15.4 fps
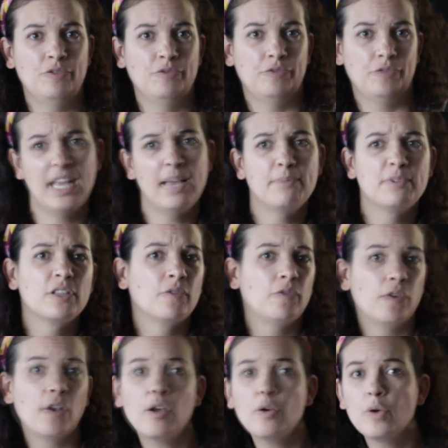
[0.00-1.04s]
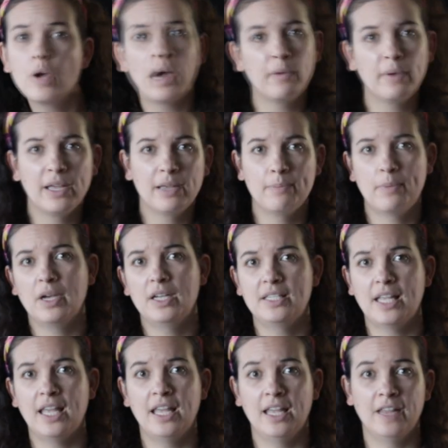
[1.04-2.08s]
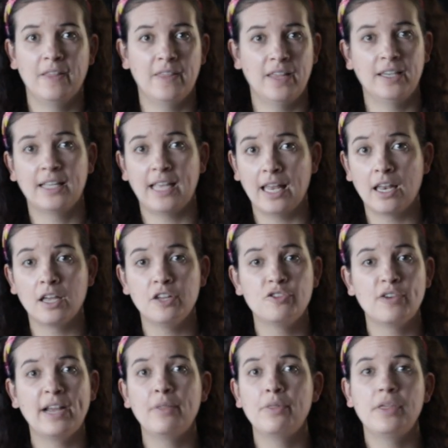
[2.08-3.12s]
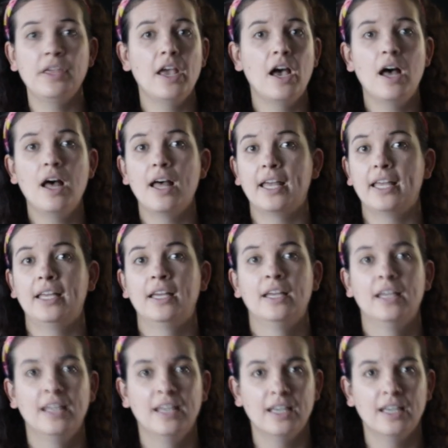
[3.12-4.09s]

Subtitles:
have kept the flow going by saying, then can I drown the eye?